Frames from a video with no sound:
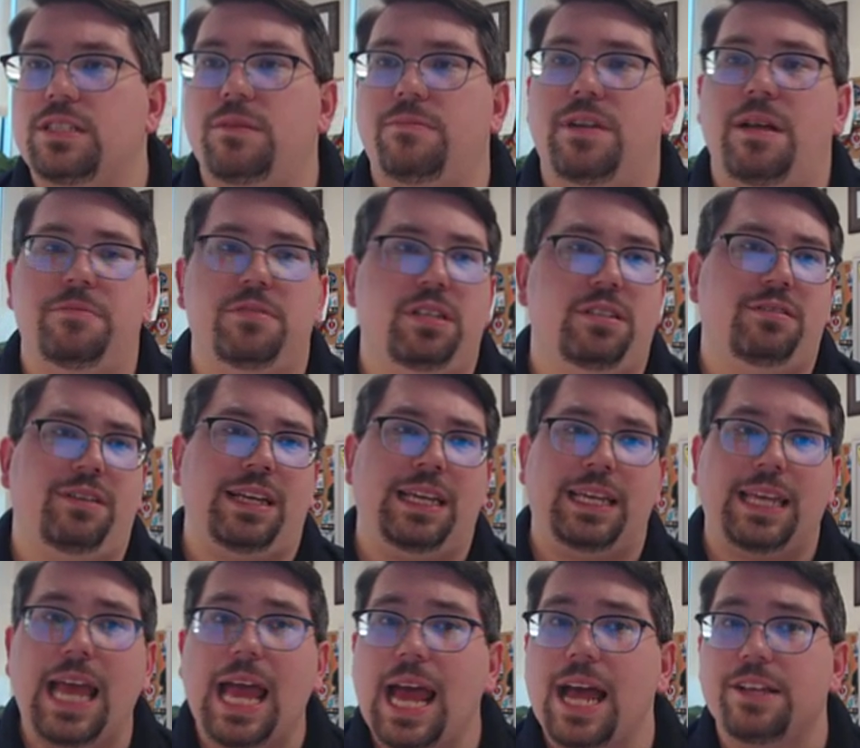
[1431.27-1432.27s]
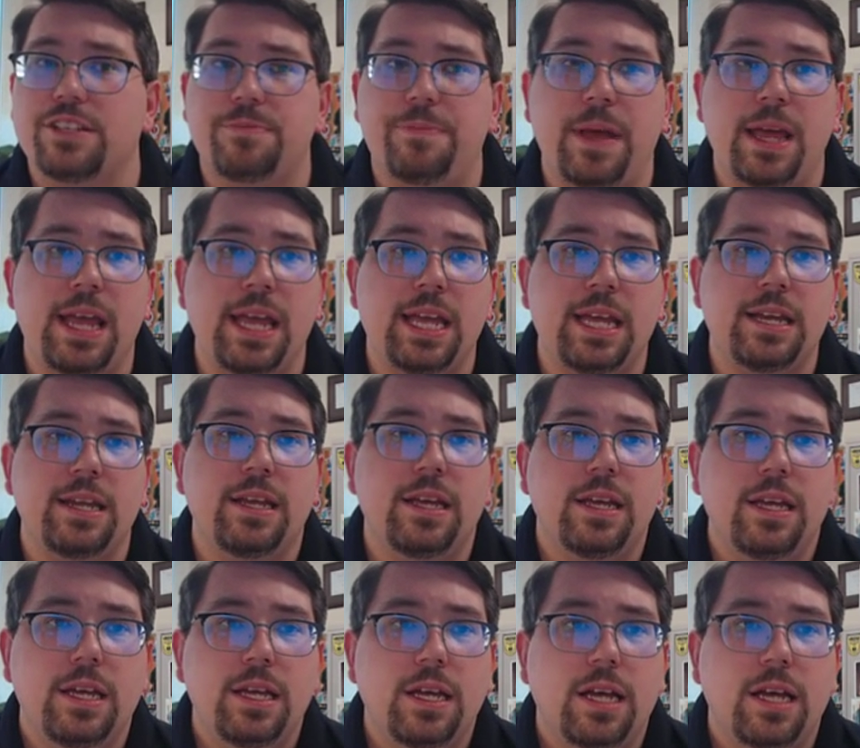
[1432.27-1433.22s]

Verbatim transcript: Sometimes it's like gas pain.